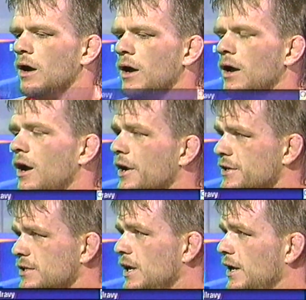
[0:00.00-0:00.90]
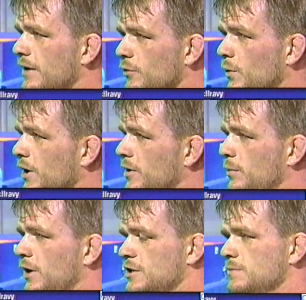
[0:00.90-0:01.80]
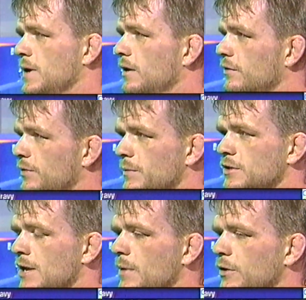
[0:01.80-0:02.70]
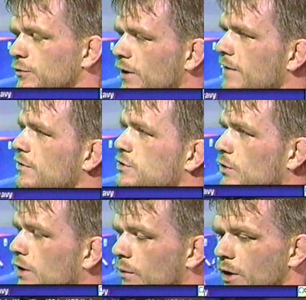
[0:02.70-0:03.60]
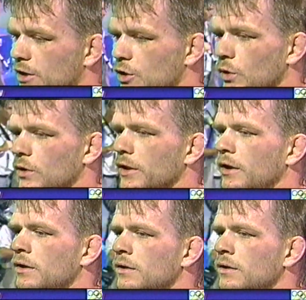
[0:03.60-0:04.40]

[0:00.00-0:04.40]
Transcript: Uh, honestly, I never wanted a bronze medal. From the time I was five years old, I wanted gold.